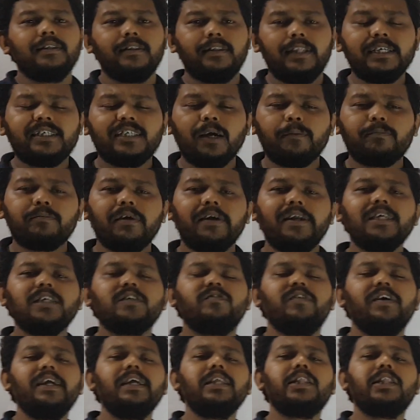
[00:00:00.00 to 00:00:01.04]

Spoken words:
This chapter is very